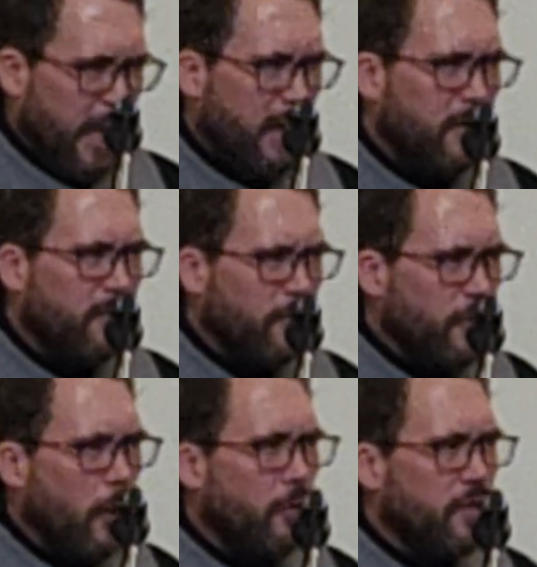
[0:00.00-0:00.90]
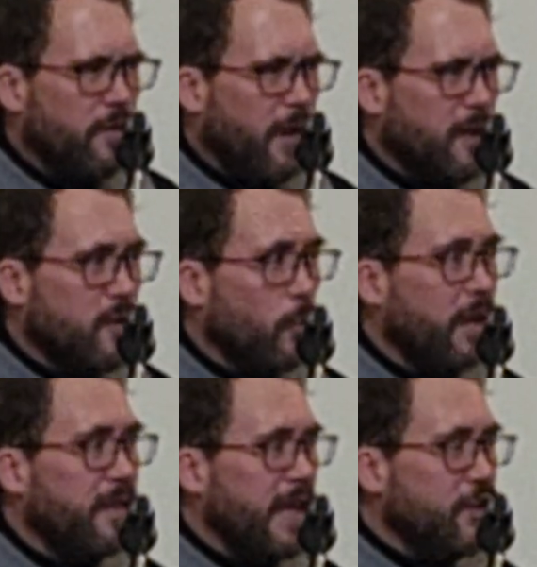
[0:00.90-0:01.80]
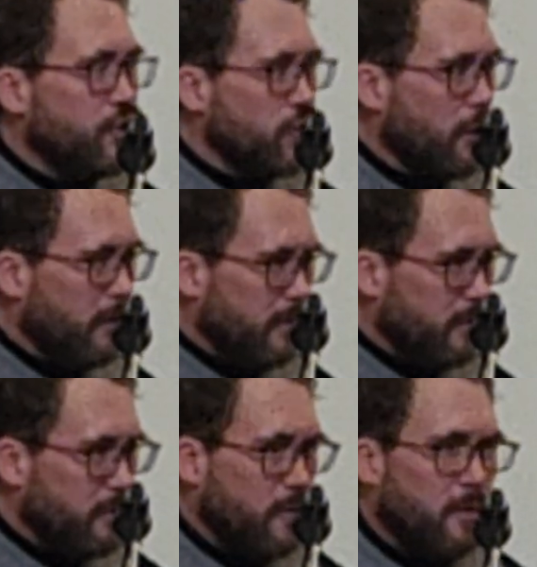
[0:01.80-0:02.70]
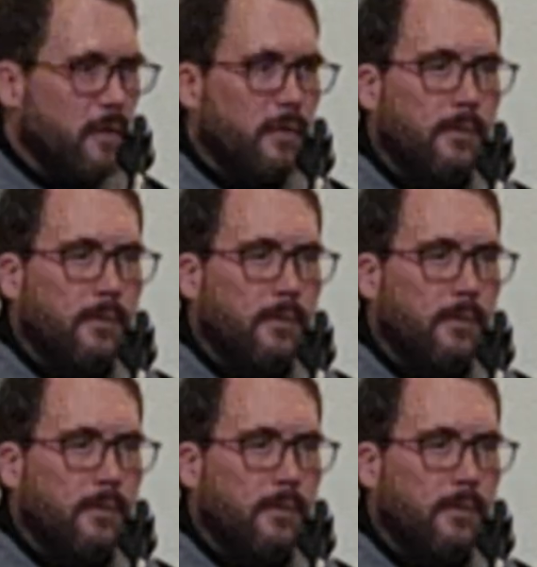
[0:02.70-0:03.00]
Even for those of us with insurance,